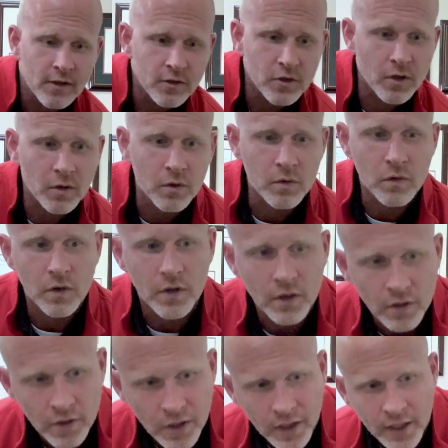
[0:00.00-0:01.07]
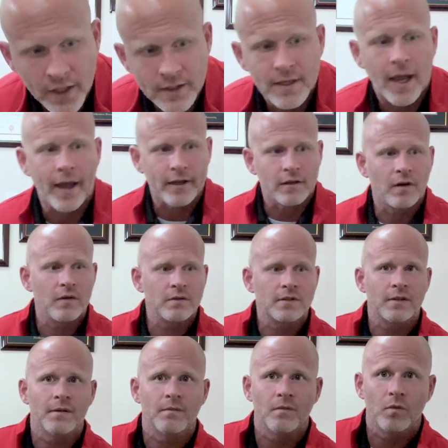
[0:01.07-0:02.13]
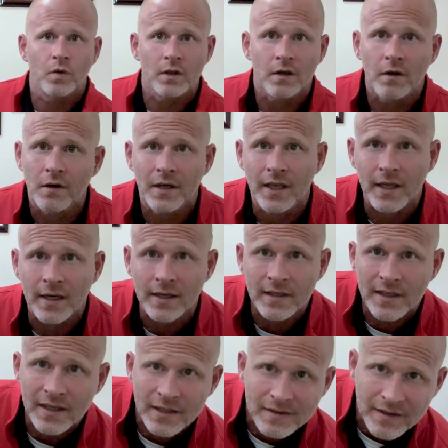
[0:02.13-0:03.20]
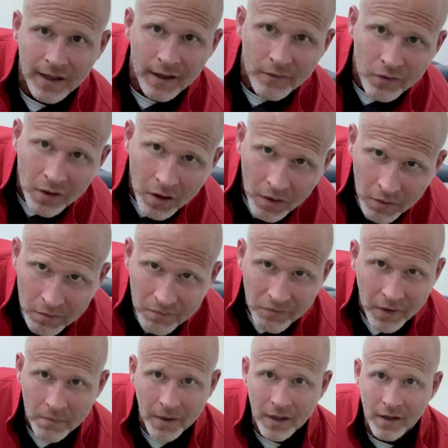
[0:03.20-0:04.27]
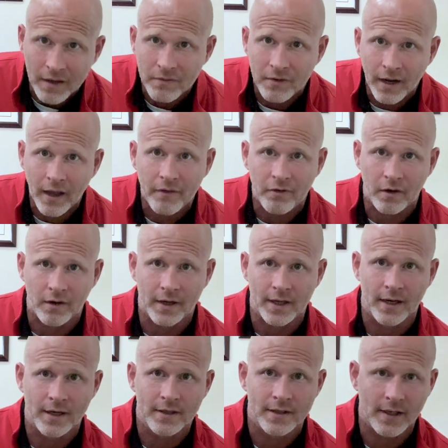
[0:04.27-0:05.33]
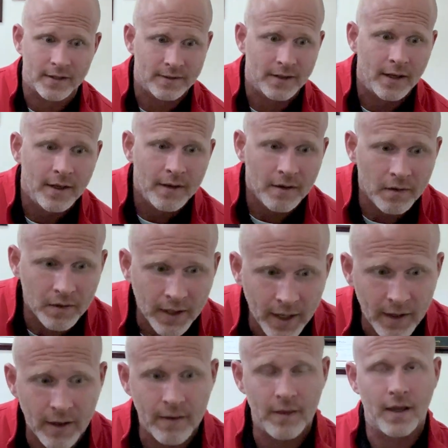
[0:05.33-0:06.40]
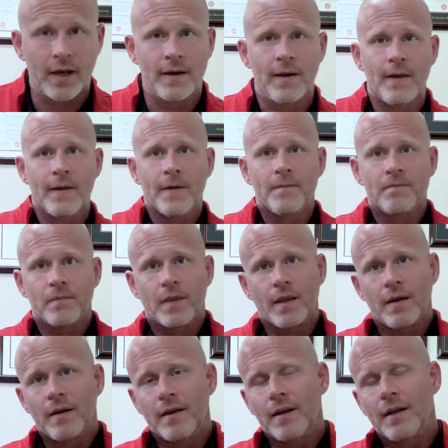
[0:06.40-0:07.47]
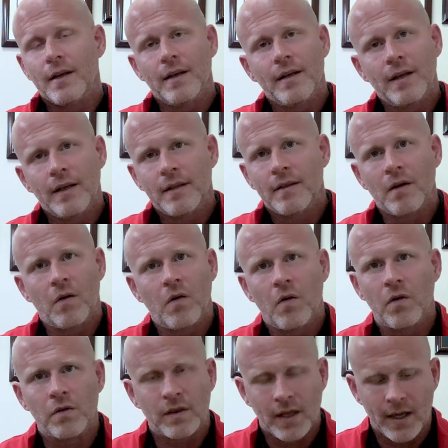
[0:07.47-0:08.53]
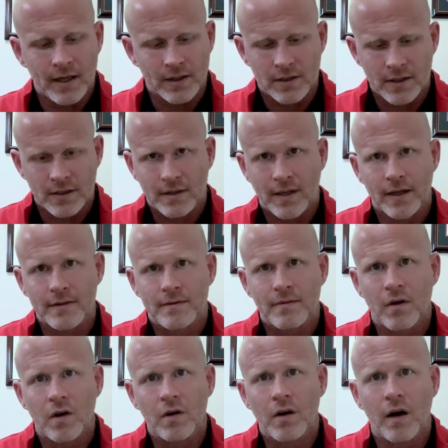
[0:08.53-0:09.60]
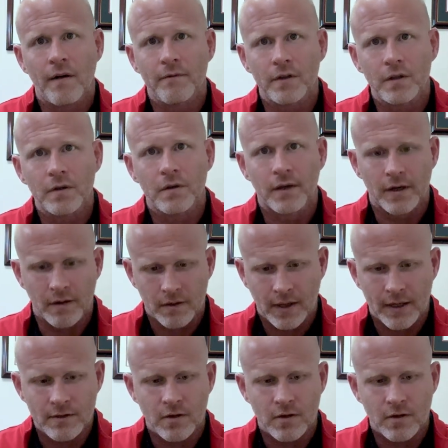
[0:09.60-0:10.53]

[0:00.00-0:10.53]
So you're going to diagnose them with a herniated disc, even though they might not even have a herniated disc, okay? And then the whole thing just gets all convoluted, okay?